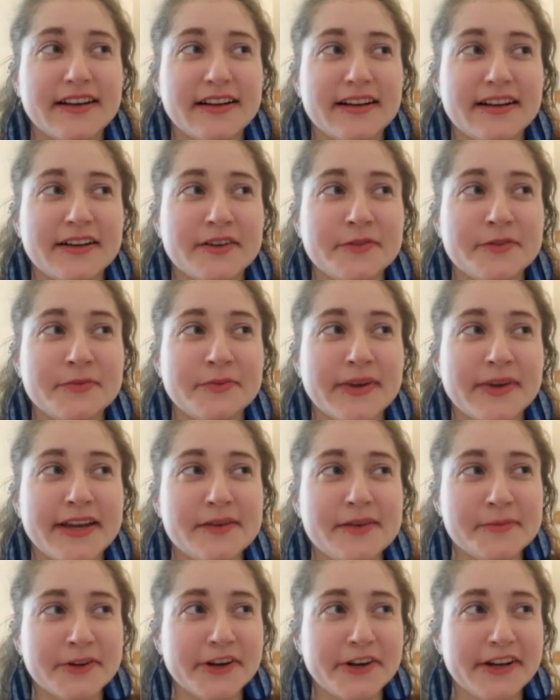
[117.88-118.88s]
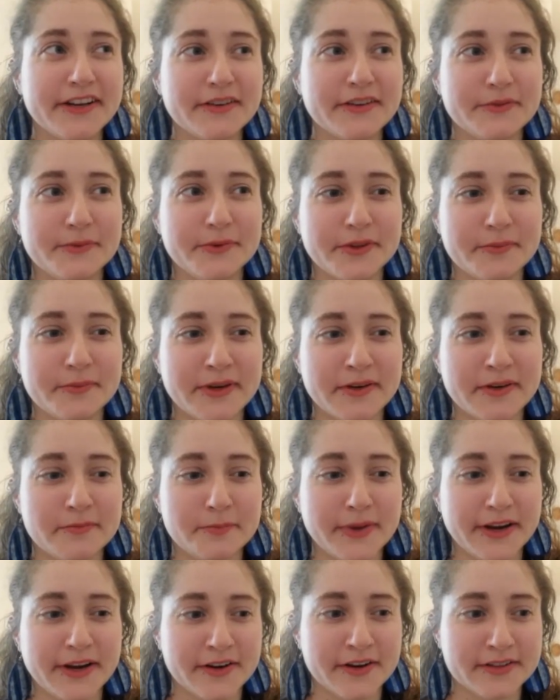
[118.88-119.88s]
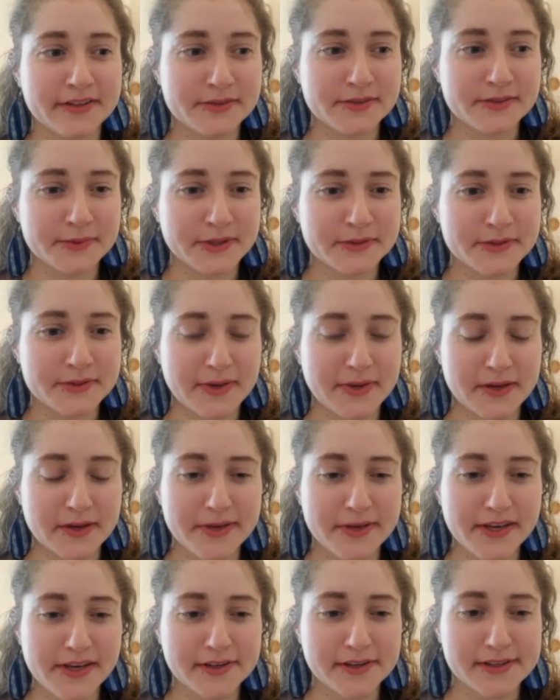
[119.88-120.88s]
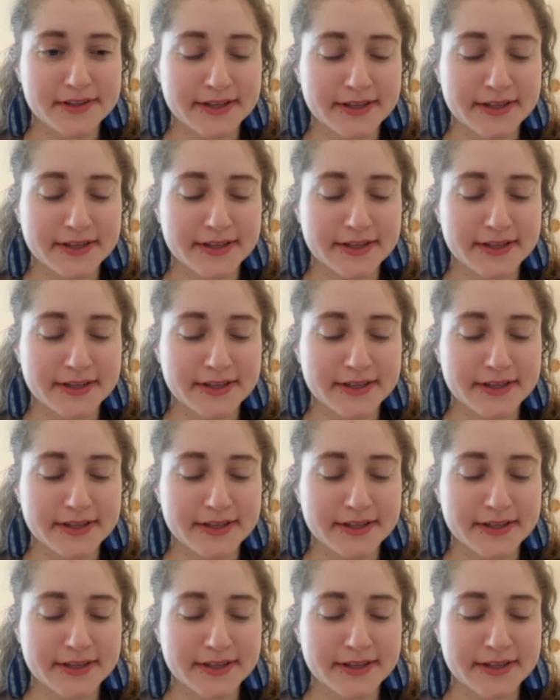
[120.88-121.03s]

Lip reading: I immigrated with my parents when I was a baby,